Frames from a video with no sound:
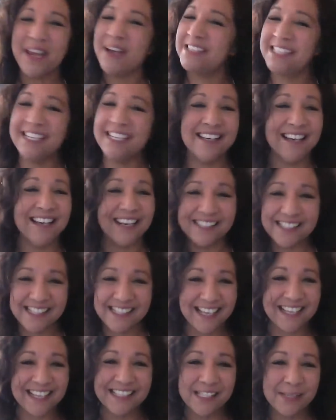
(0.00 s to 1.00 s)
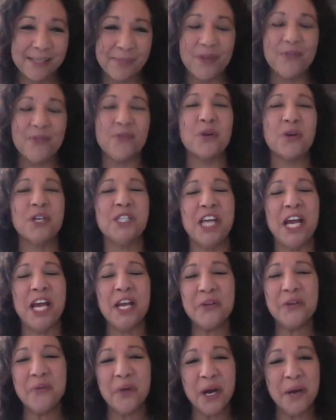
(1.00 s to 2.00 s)
It didn't exist before
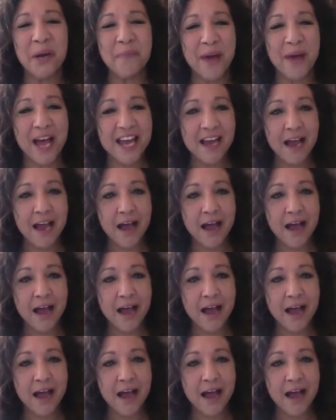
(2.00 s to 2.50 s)
January, but